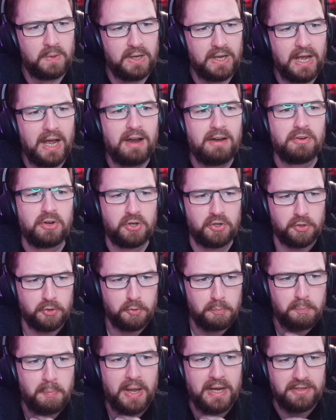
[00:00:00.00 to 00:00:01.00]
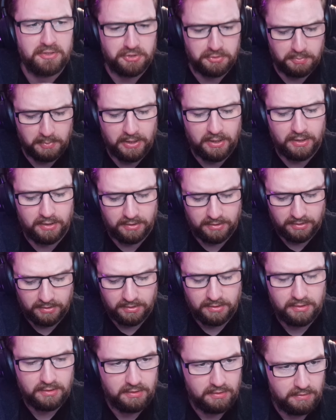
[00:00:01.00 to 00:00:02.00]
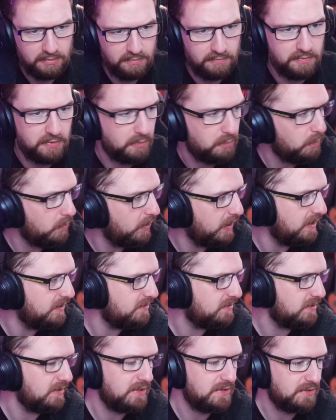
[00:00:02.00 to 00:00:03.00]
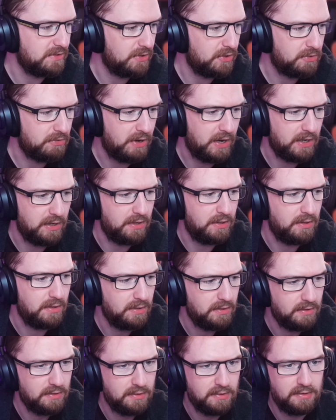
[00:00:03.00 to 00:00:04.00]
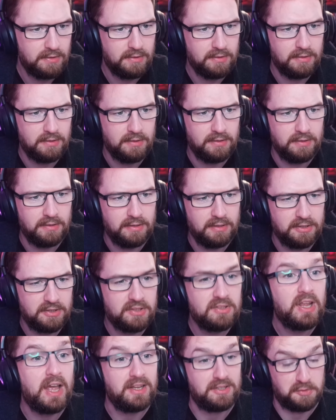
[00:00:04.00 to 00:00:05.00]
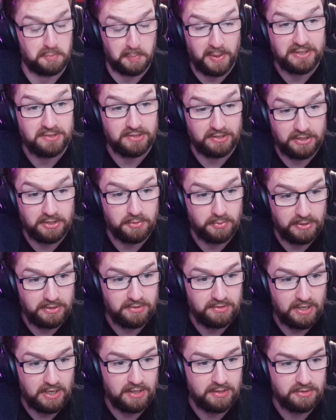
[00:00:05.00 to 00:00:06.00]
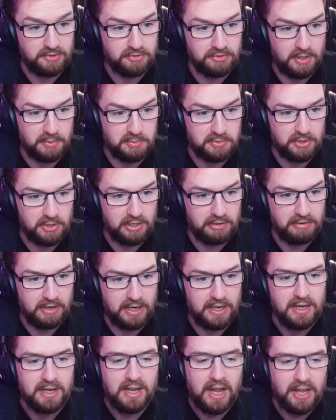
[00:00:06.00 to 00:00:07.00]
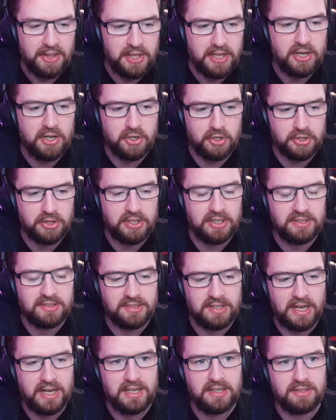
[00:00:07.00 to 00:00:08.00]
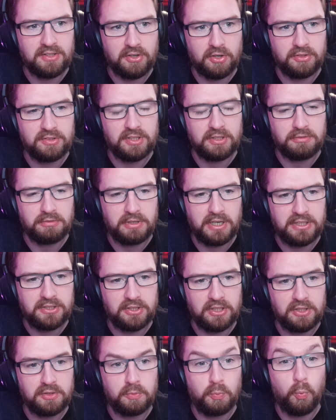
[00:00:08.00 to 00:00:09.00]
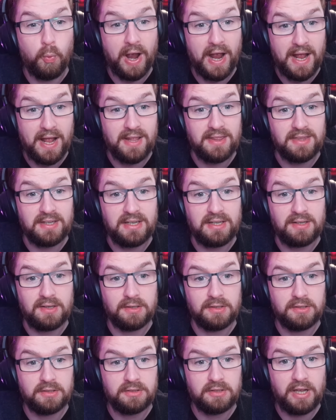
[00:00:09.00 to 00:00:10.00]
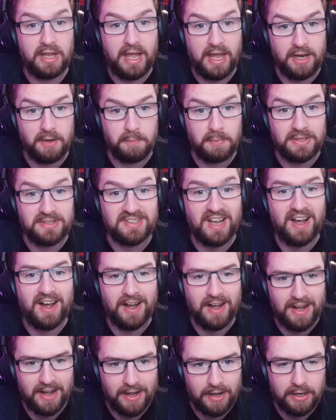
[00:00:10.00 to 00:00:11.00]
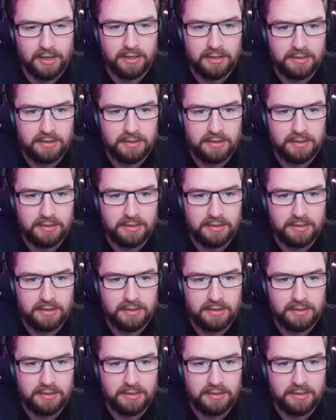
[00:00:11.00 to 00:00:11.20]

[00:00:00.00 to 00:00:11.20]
a good benchmark for what is and isn't threatening, especially in Queen's Gardens. You're absolutely right. I think a good thing to take into consideration is where the enemies are.